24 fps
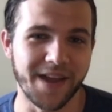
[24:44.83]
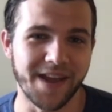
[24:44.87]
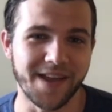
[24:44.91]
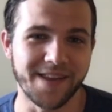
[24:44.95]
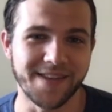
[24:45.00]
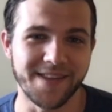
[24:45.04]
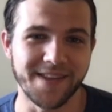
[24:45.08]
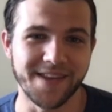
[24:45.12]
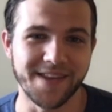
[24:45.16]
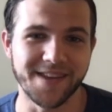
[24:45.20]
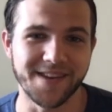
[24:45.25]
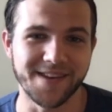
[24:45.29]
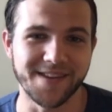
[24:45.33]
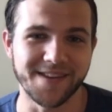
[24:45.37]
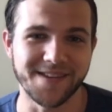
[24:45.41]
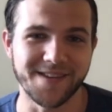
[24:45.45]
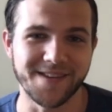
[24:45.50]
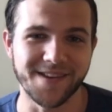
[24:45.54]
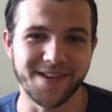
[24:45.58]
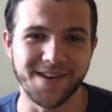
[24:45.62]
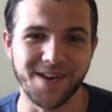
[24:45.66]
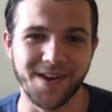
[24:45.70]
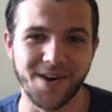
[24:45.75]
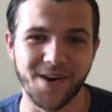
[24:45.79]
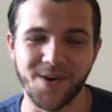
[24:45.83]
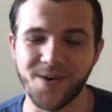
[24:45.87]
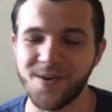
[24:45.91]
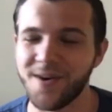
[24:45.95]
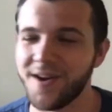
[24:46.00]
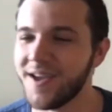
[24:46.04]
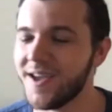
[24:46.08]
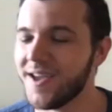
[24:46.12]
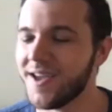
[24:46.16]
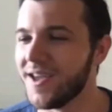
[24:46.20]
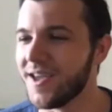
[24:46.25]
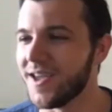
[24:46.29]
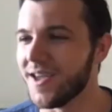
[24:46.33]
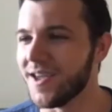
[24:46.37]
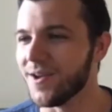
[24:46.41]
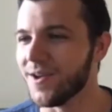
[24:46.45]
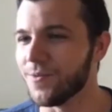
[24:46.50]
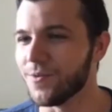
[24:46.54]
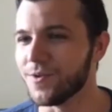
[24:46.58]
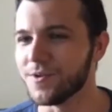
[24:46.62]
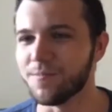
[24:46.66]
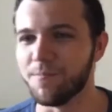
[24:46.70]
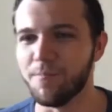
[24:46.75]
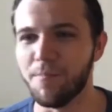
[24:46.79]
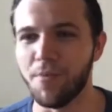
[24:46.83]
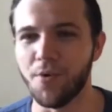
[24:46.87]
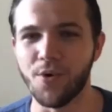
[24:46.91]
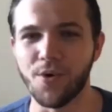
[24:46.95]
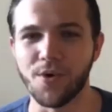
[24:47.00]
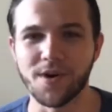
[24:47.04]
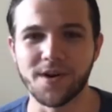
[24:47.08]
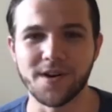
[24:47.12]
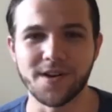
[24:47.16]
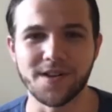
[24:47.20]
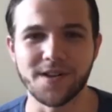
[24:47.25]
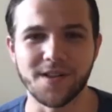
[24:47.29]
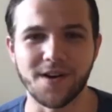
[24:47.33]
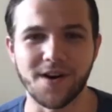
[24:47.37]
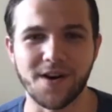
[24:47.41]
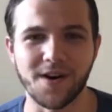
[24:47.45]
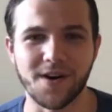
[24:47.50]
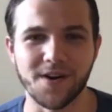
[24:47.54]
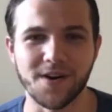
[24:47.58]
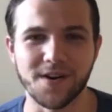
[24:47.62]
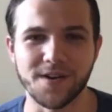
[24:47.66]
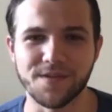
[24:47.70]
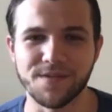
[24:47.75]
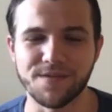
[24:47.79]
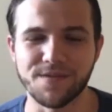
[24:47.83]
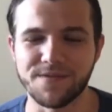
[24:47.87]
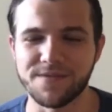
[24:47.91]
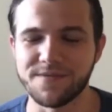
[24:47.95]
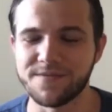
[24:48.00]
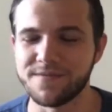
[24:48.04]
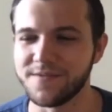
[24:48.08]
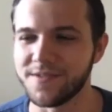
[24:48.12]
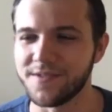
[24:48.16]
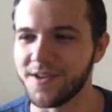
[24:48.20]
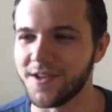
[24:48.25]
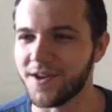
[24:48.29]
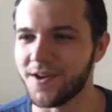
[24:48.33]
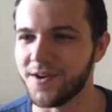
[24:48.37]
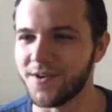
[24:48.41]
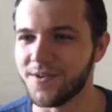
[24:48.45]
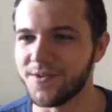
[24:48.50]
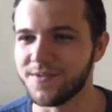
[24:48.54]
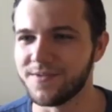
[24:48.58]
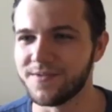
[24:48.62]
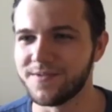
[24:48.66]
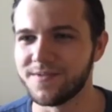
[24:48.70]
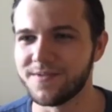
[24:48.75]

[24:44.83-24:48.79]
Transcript: And then, you know, it was born in the heart of, you know,